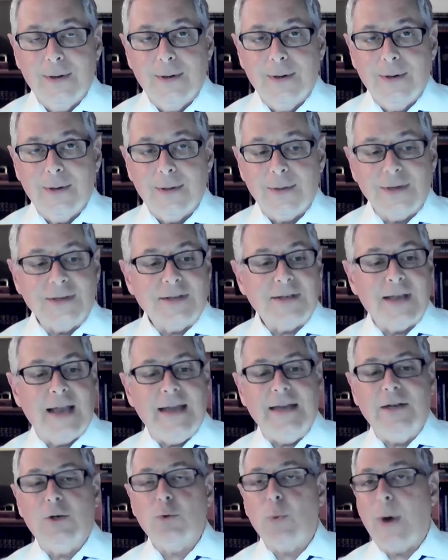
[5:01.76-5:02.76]
The
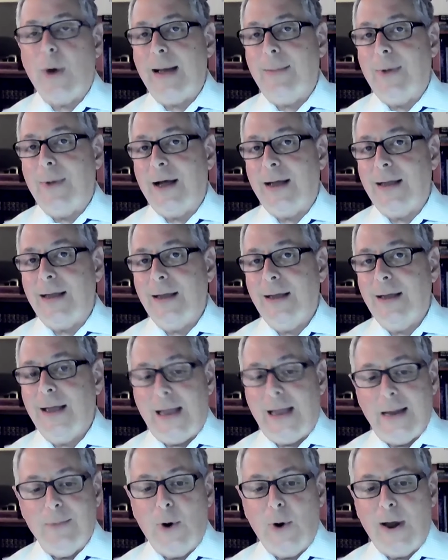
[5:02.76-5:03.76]
sage Rabbi
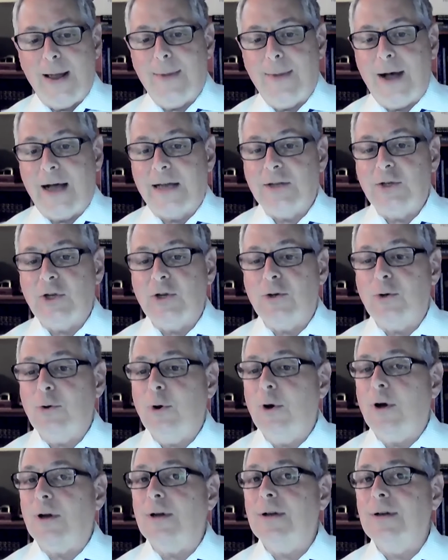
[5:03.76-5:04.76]
Abraham Isaac
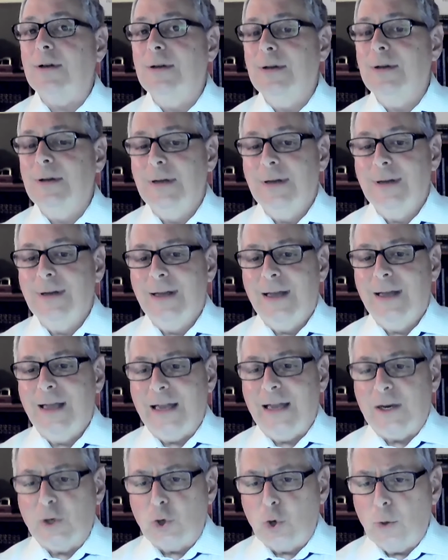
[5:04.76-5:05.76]
Cook
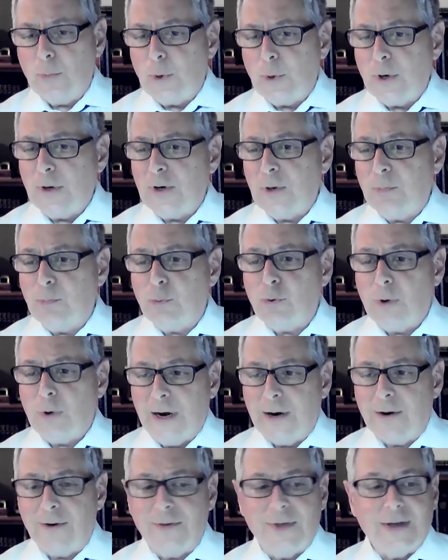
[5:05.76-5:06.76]
interpreted a
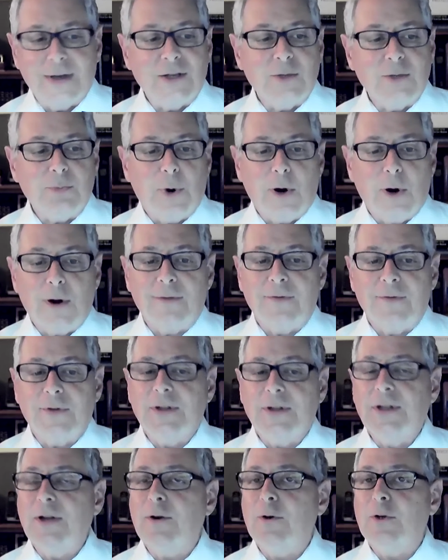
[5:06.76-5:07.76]
prayer that is part of the
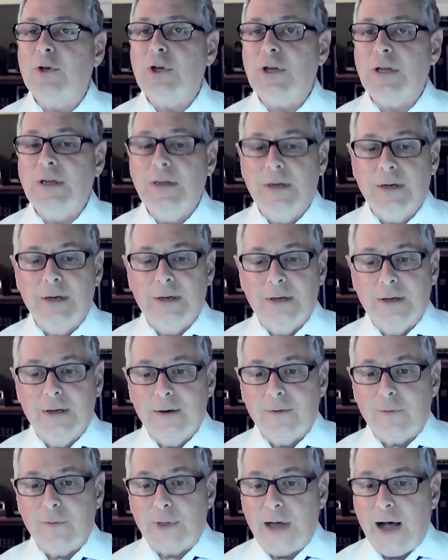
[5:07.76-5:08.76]
liturgy
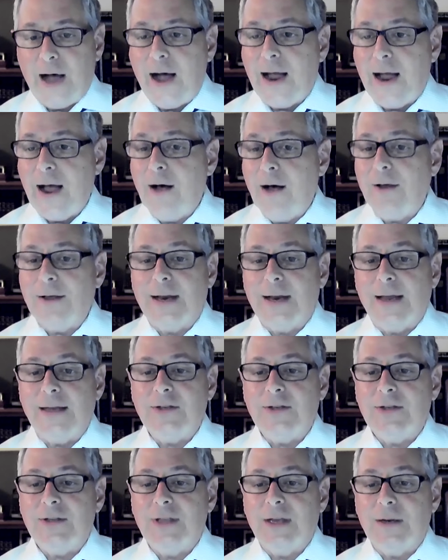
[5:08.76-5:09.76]
for the high
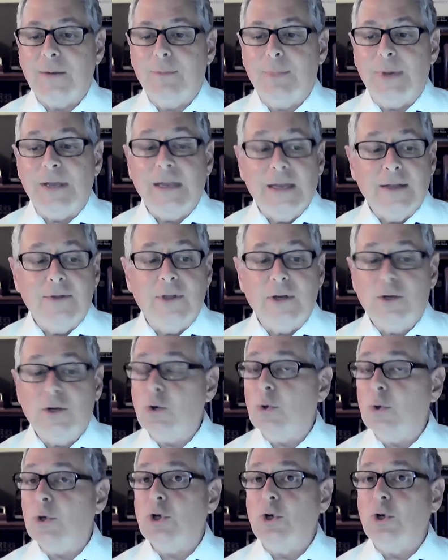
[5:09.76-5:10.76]
holidays that begin the
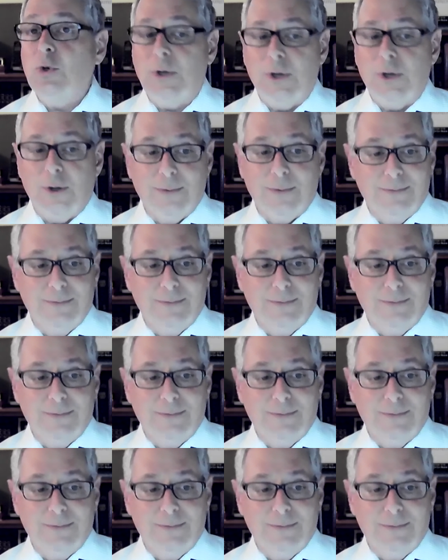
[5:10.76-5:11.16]
Jewish New Year.